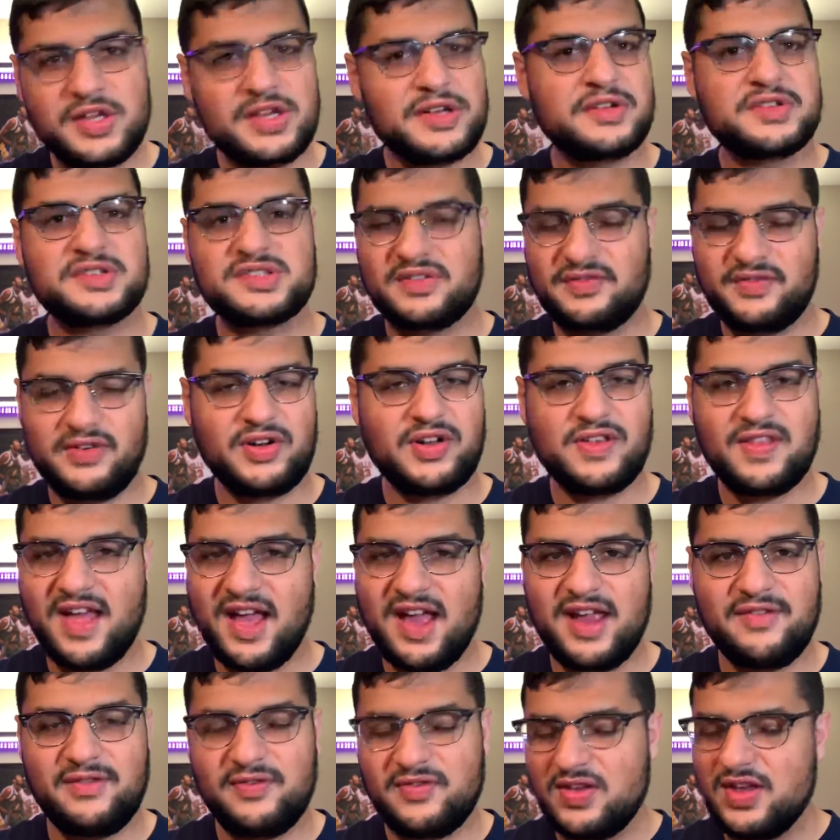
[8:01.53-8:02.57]
years of your
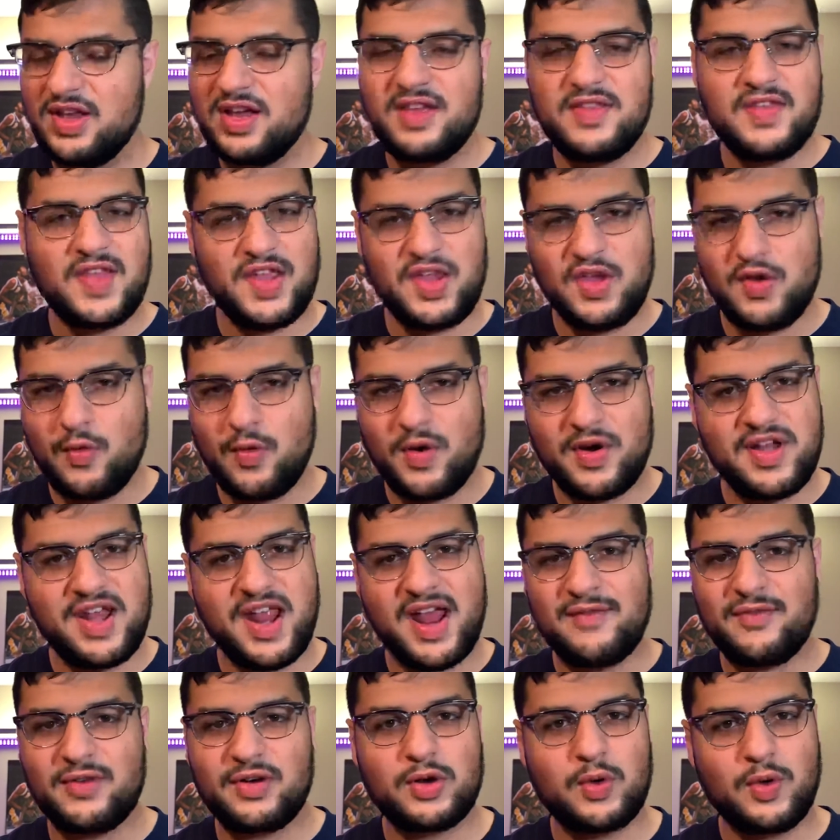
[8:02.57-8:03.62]
life that you are
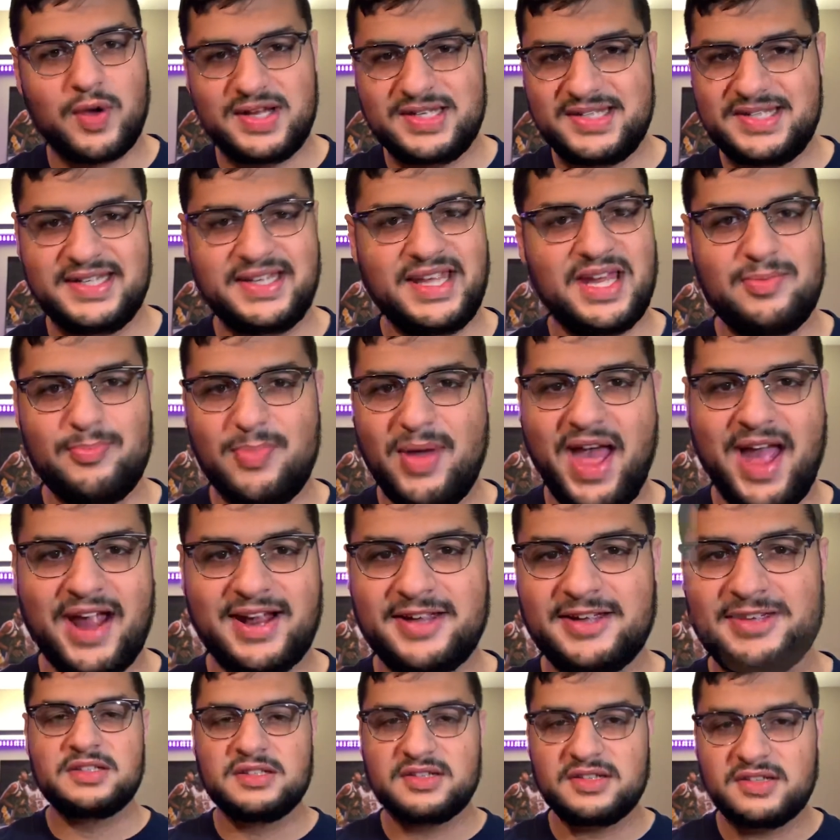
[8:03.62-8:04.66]
never going to get
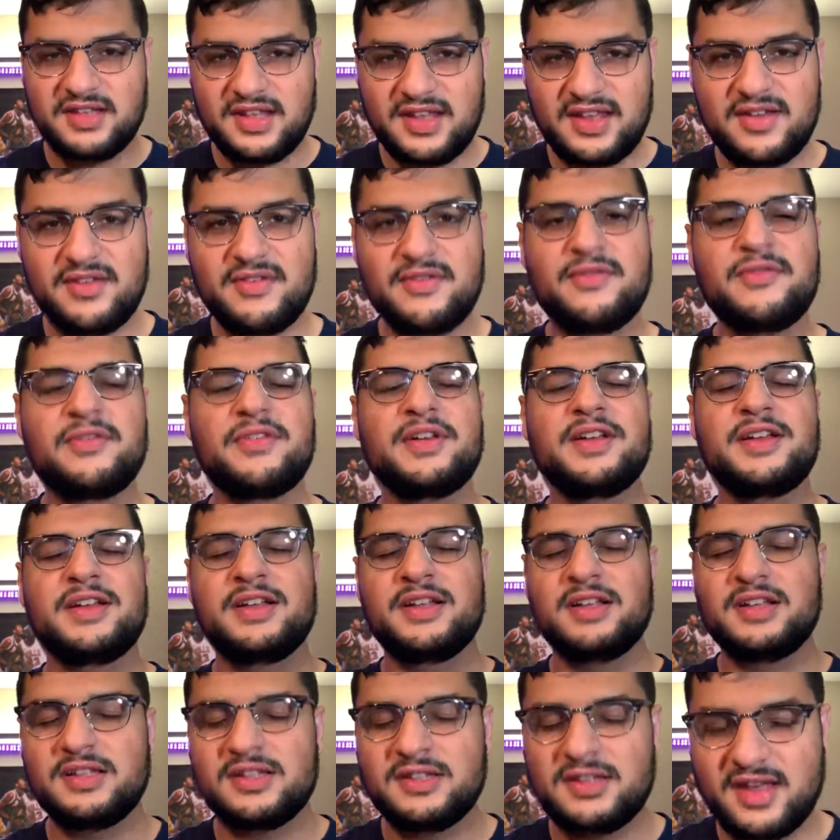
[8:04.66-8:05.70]
back. Live
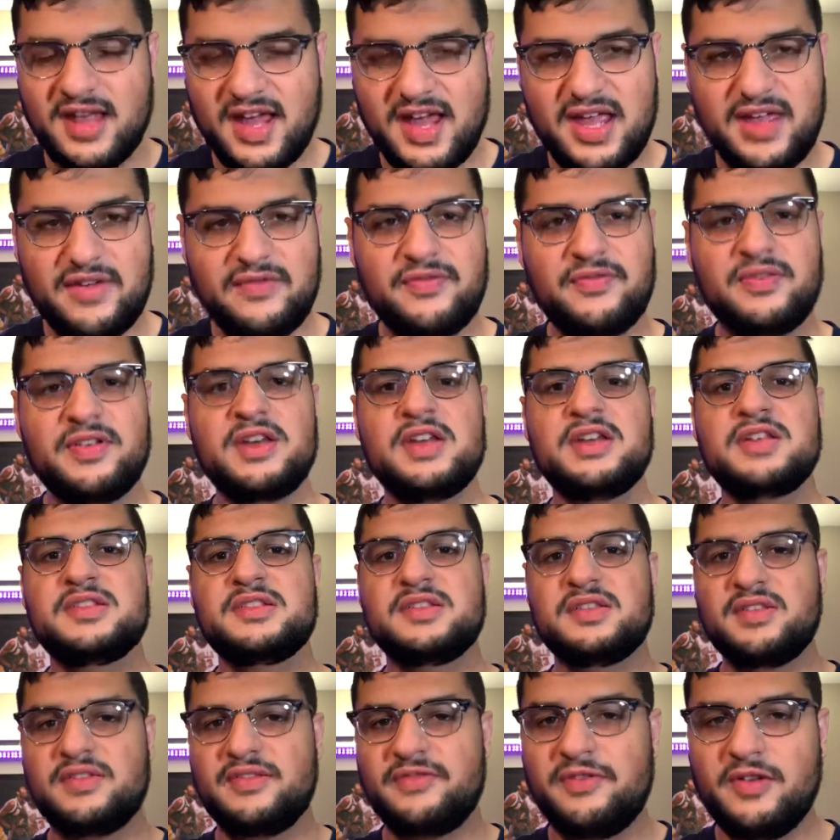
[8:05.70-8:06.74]
life
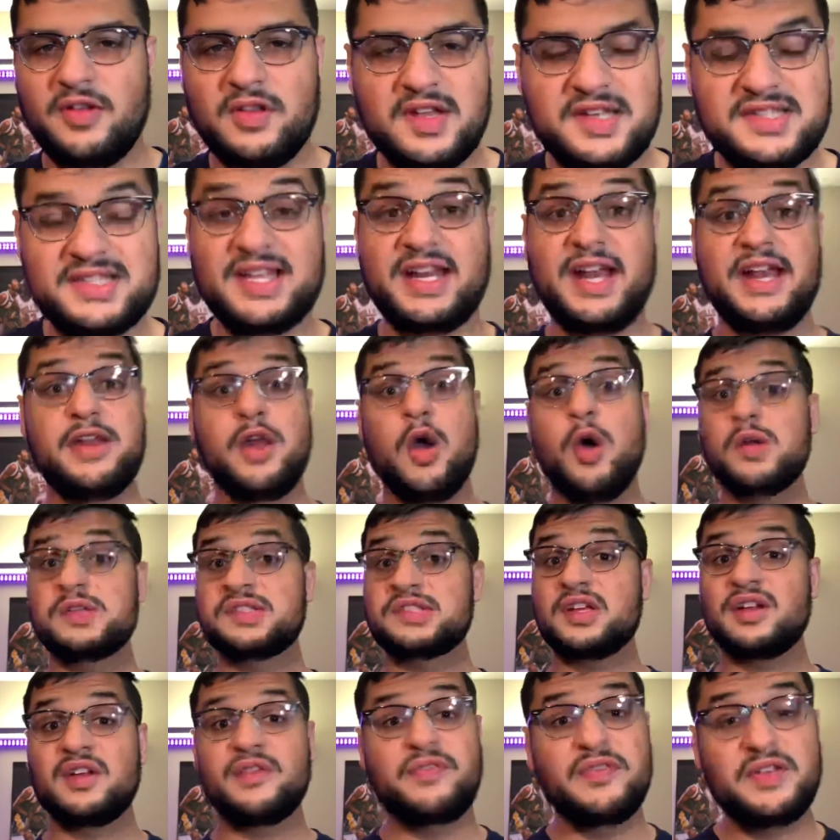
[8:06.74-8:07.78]
to the fullest. And I know it's
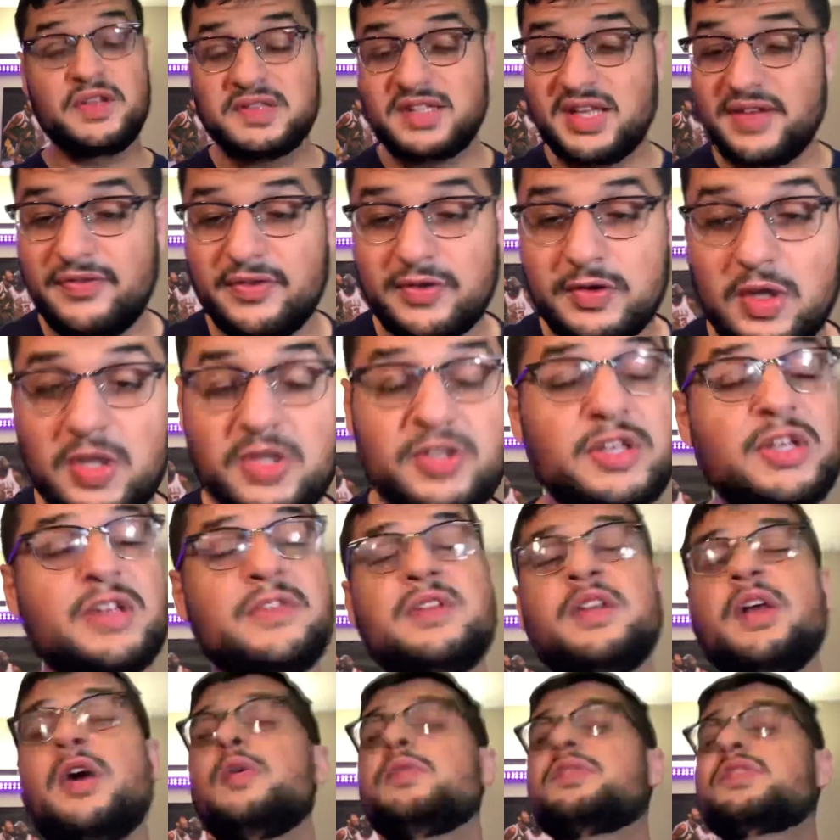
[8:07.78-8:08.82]
going to feel difficult. You
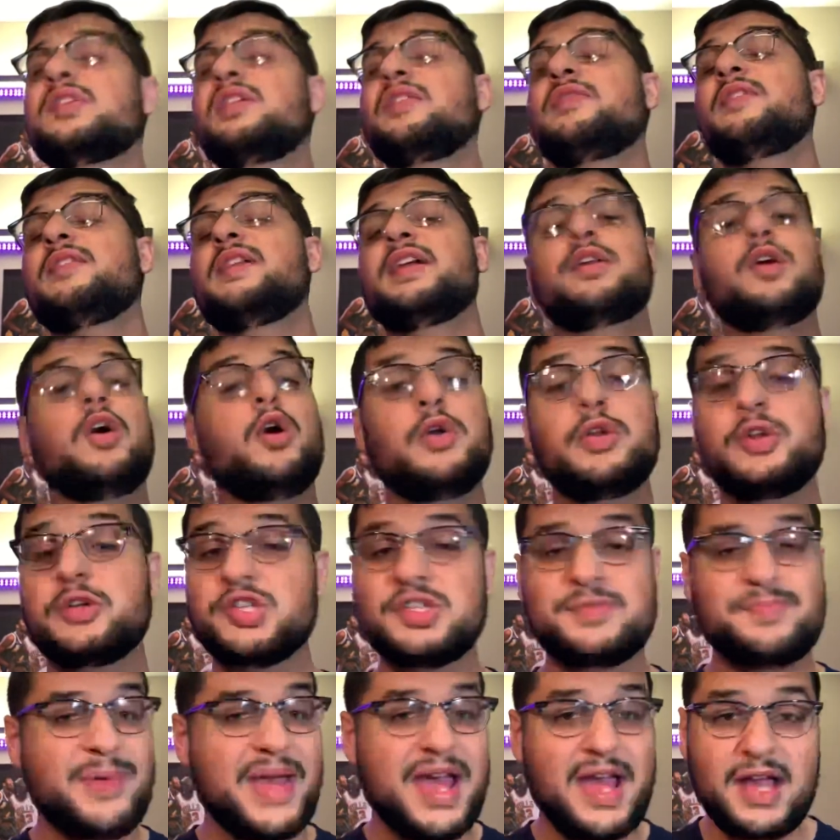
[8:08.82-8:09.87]
know it's going to feel like, oh, you're
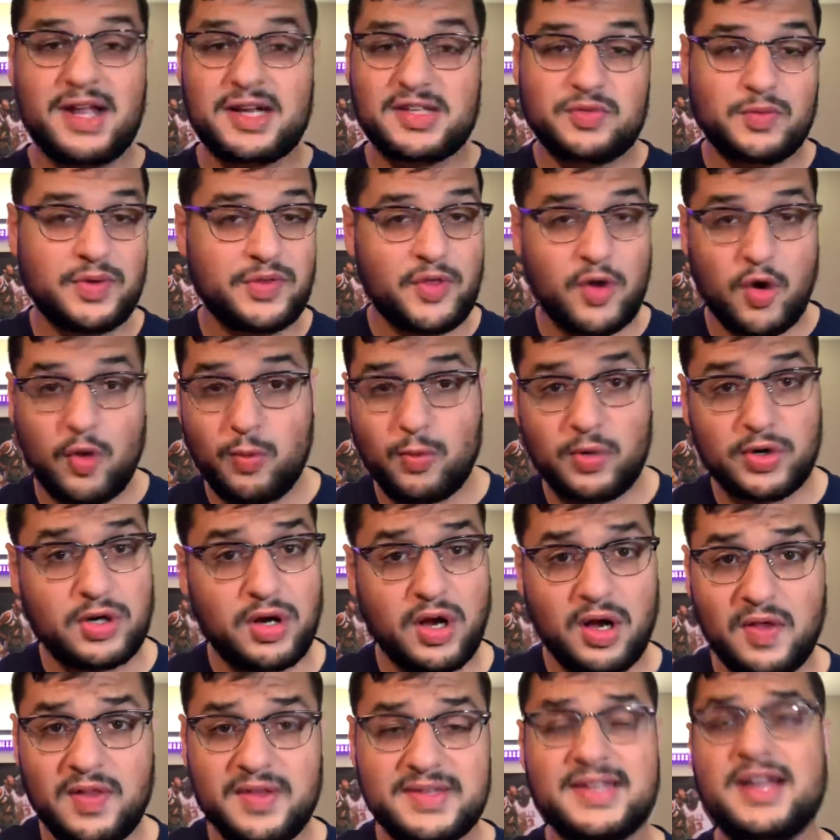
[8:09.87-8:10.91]
just packed with homework
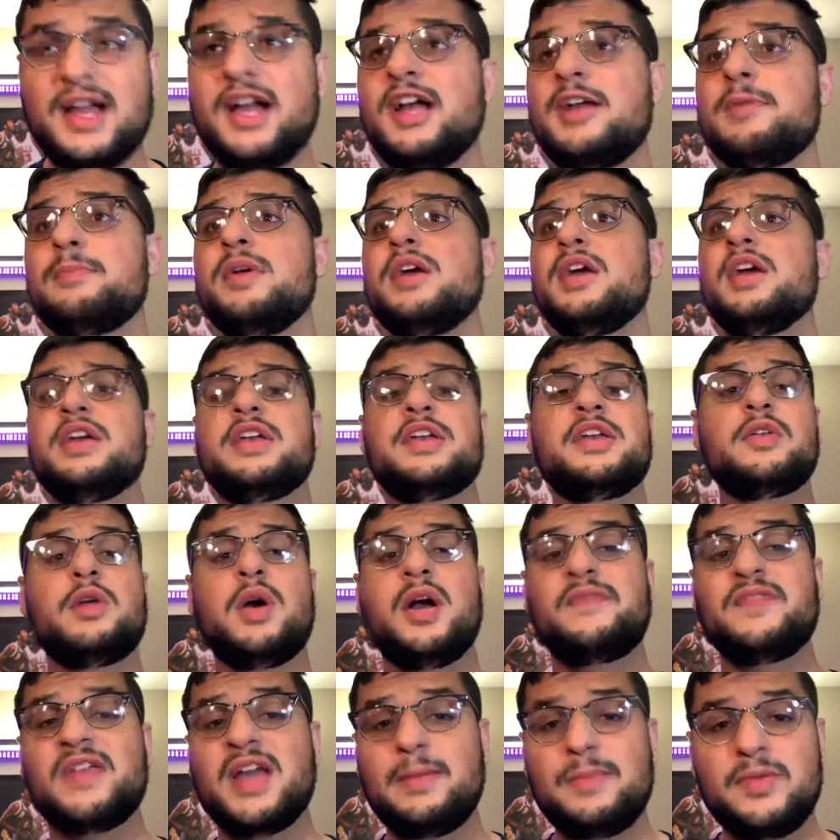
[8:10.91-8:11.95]
all the time. You don't
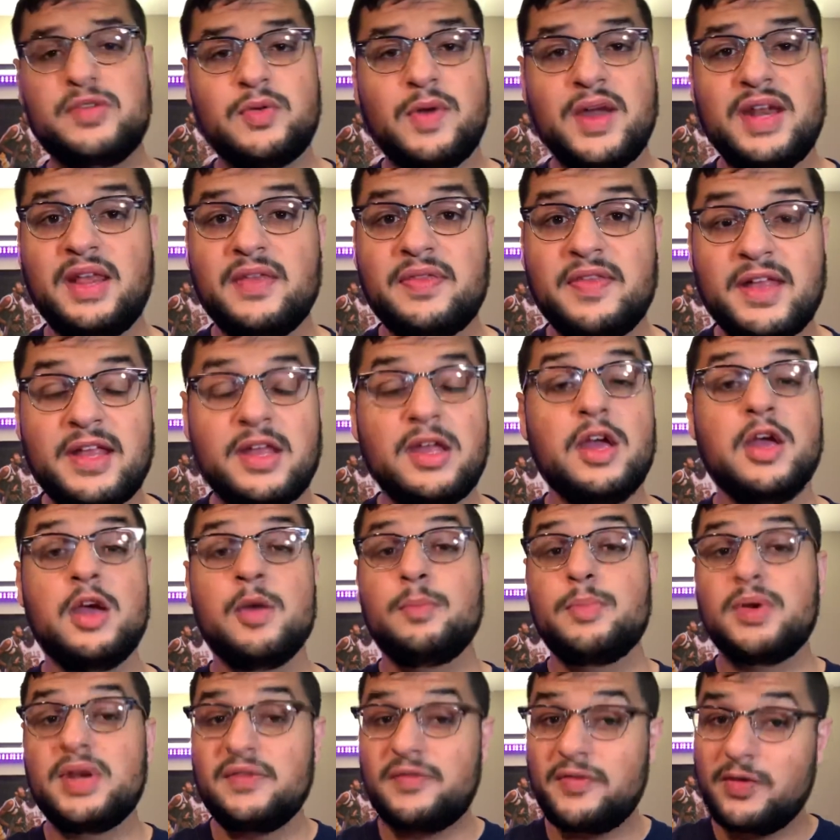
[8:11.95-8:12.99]
have time to do anything.
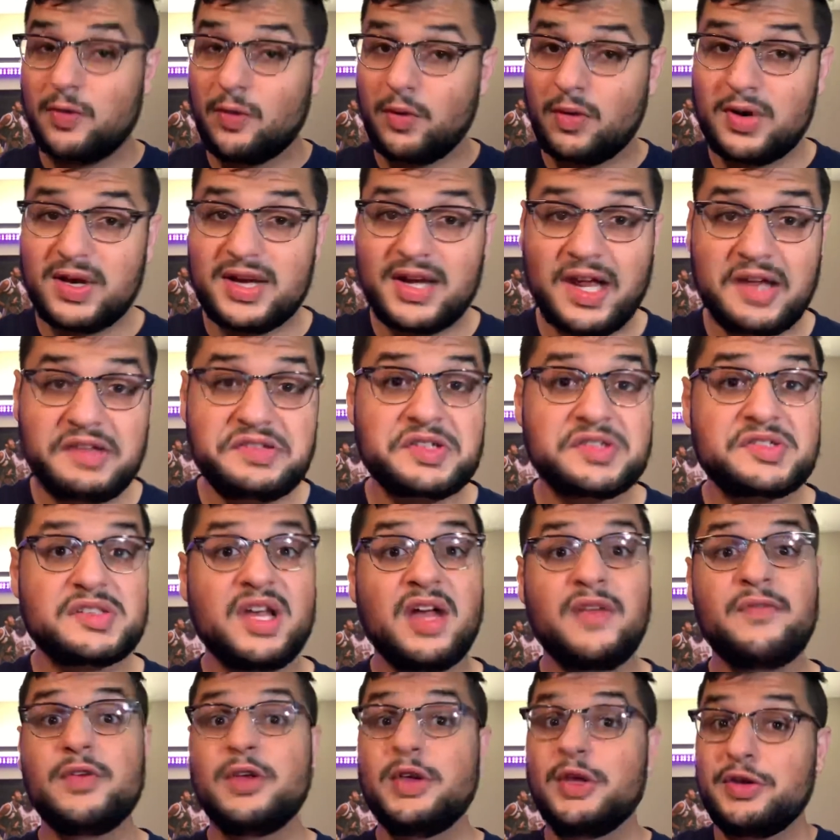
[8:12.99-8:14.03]
But if you organize
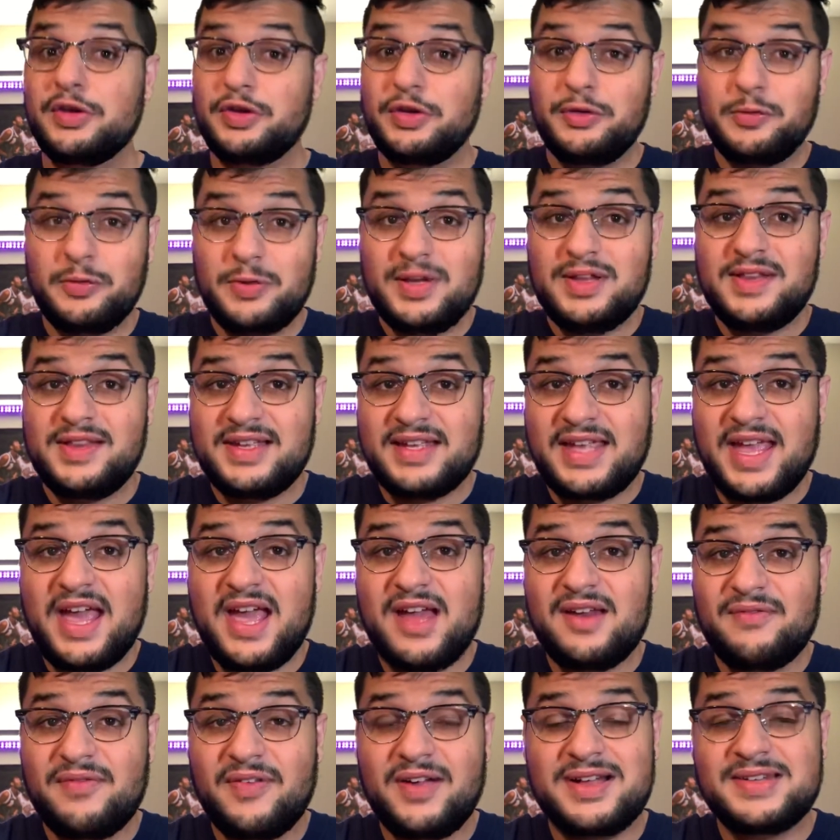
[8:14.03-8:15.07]
yourself, you really
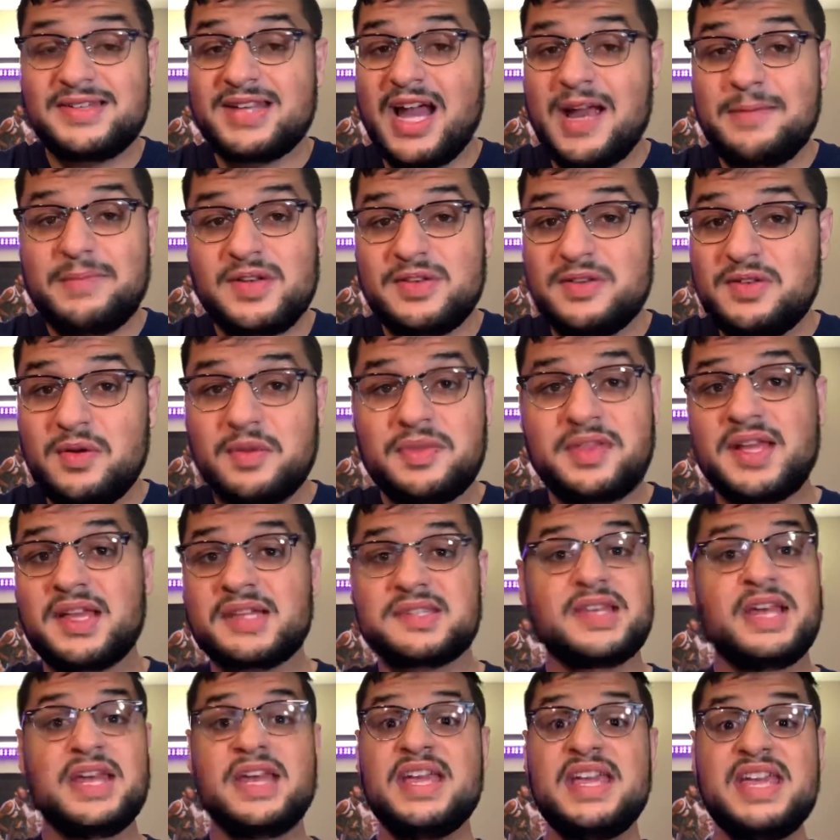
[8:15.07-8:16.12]
can find time to do things.